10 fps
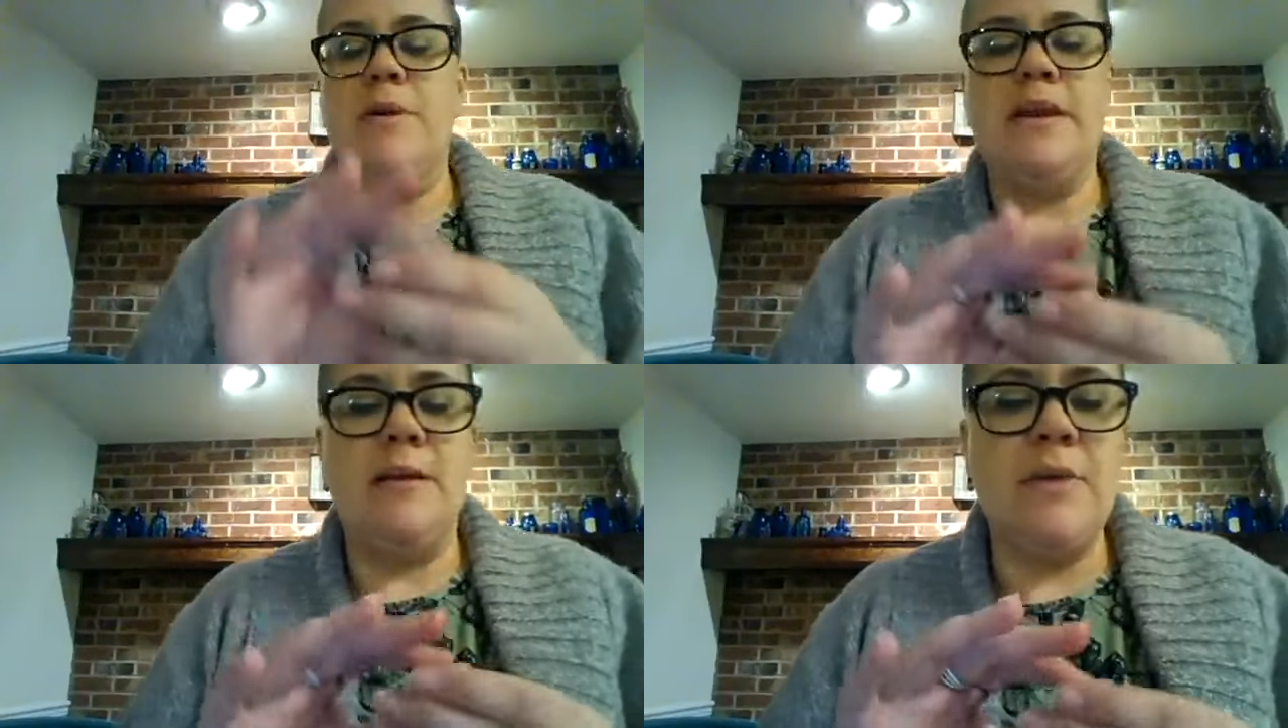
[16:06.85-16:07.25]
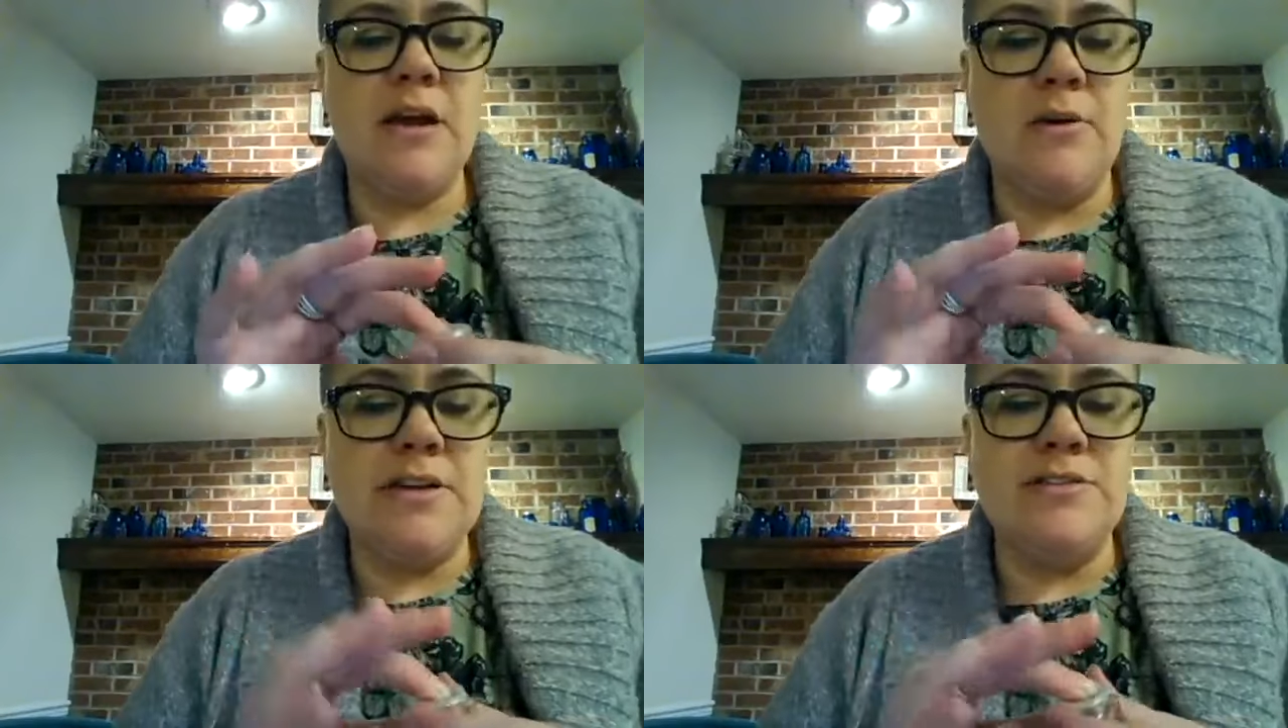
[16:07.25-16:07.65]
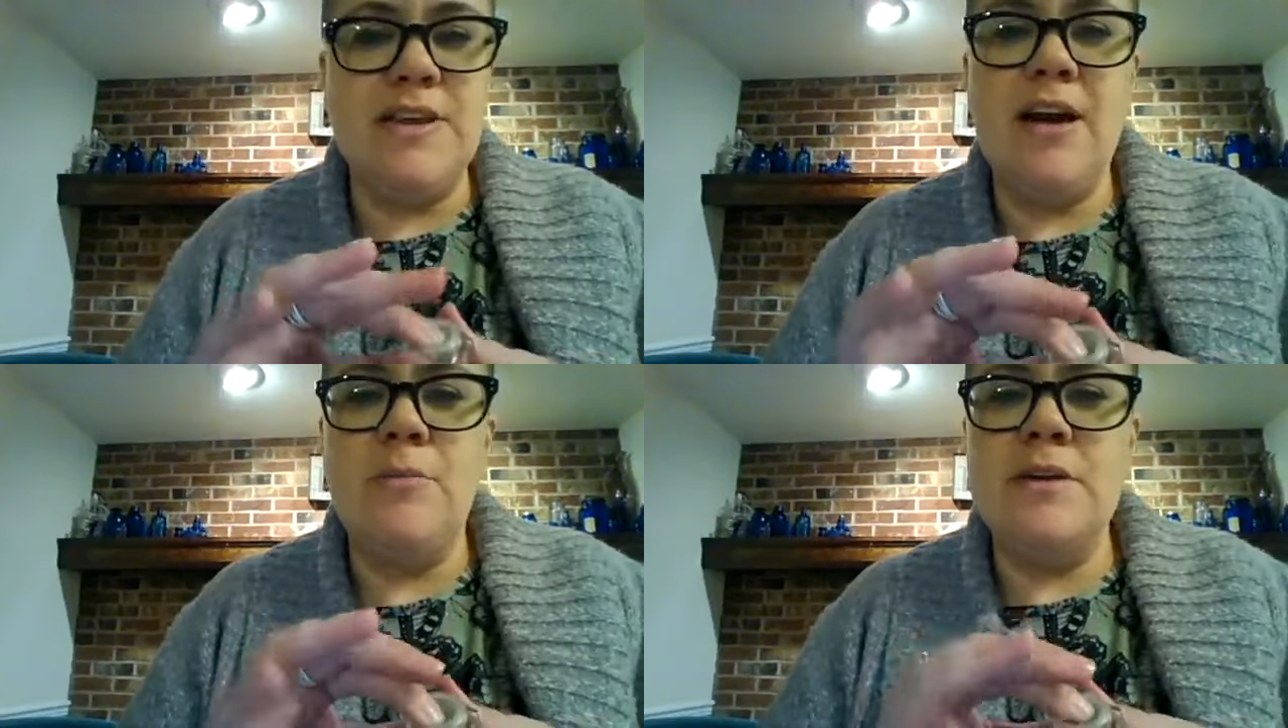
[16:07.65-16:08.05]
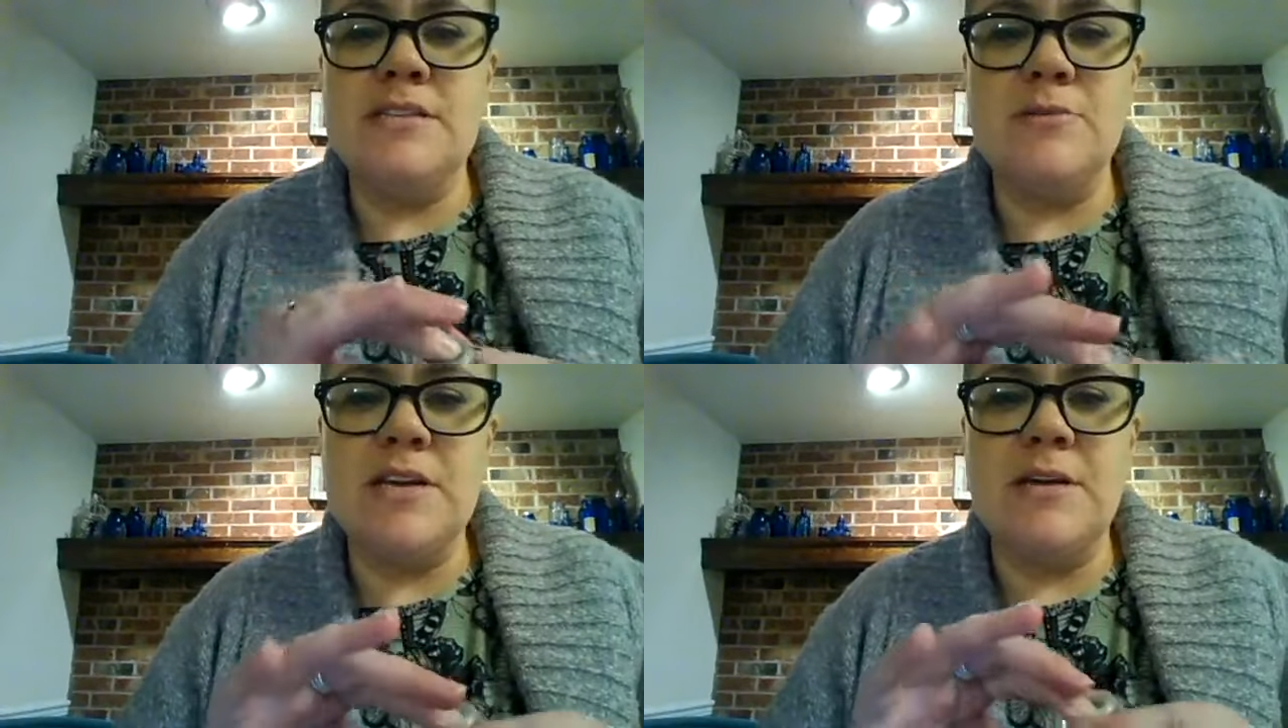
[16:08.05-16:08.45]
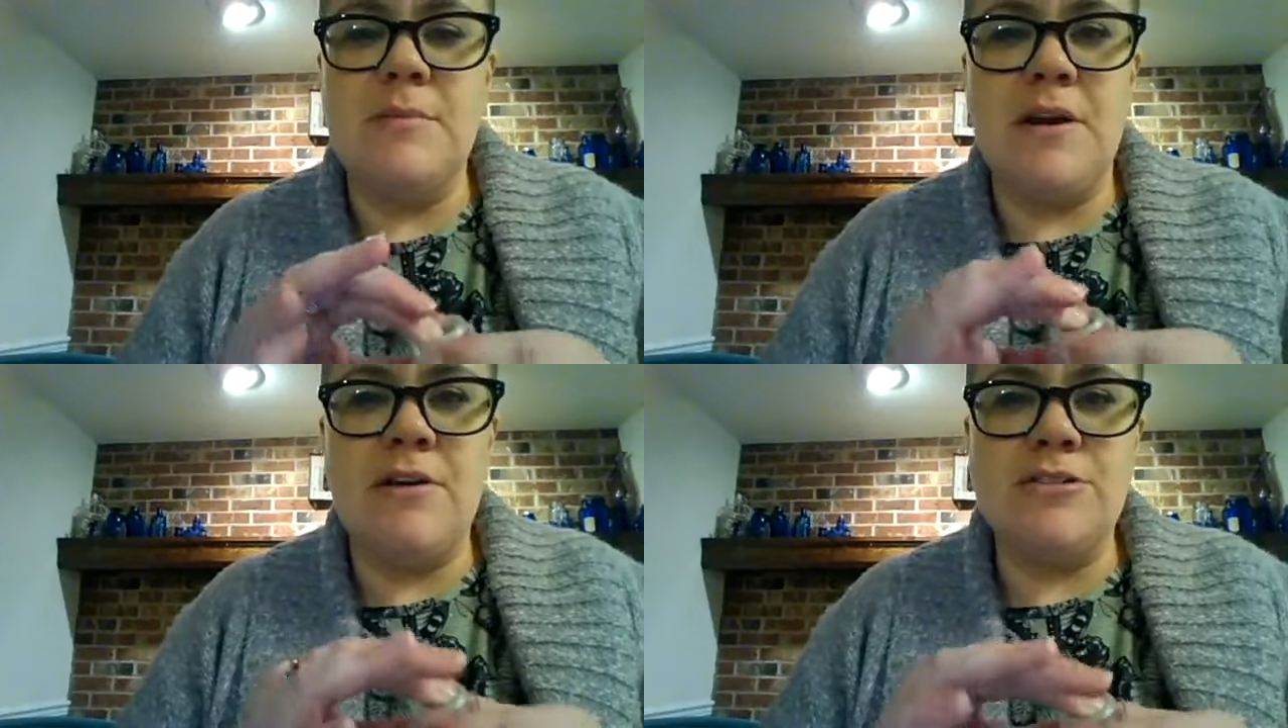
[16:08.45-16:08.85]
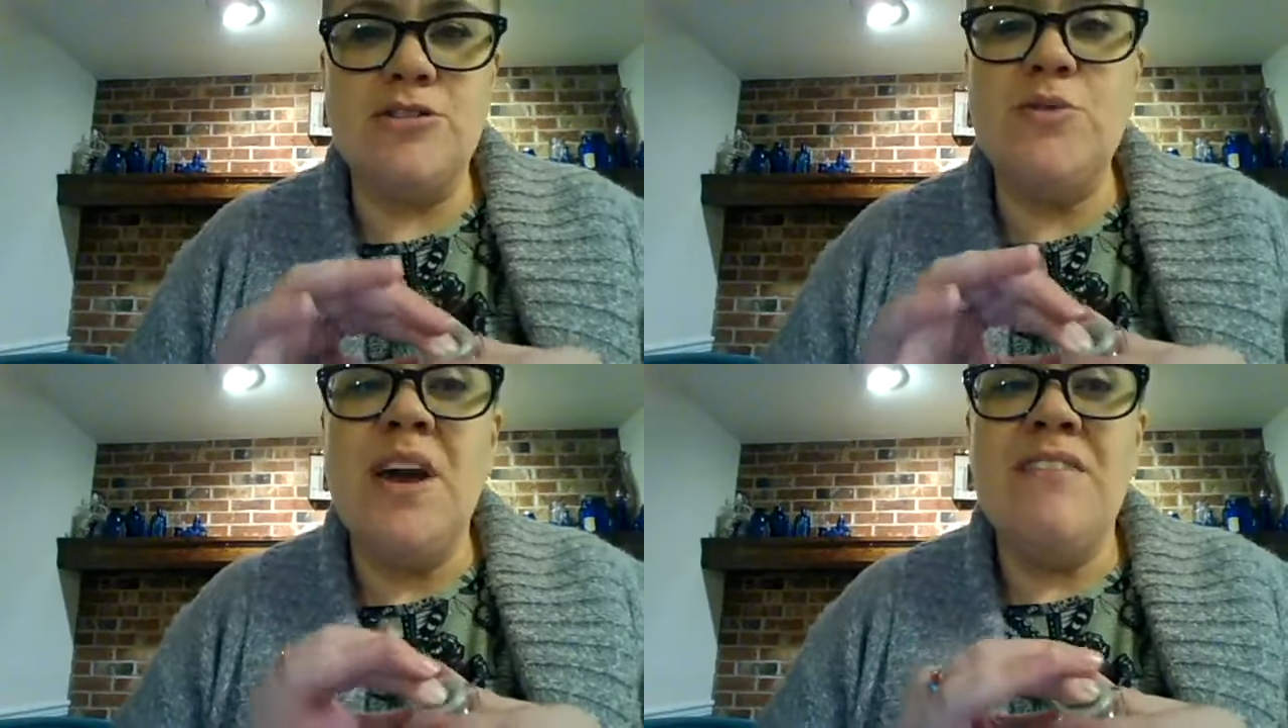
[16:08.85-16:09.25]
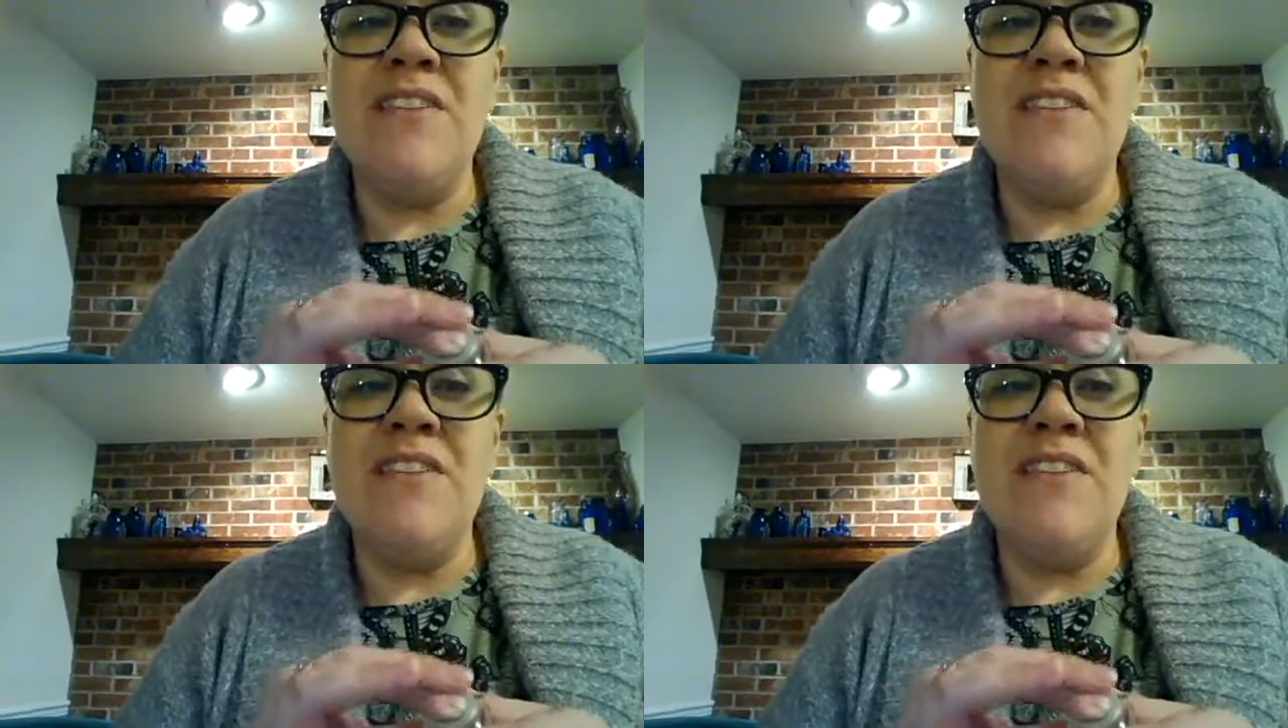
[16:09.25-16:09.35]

but I'm not going to now because I want to compare it to